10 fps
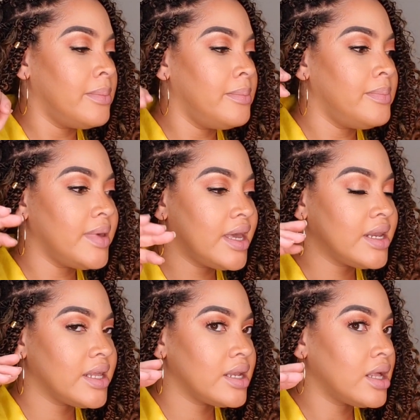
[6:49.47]
made
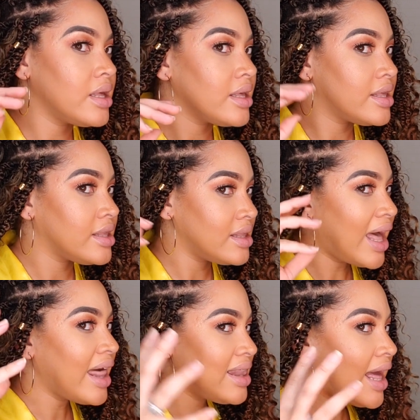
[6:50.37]
it,
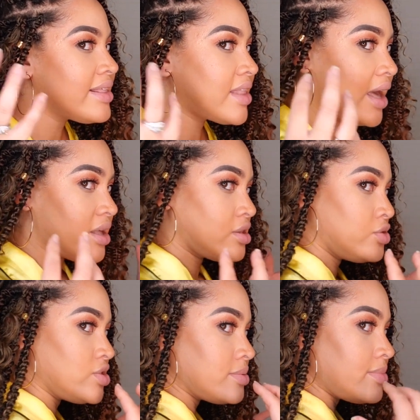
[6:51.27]
I like that
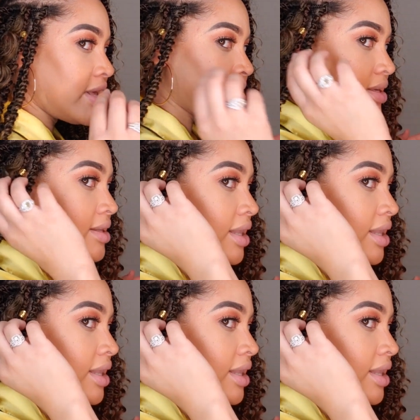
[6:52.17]
illusion method.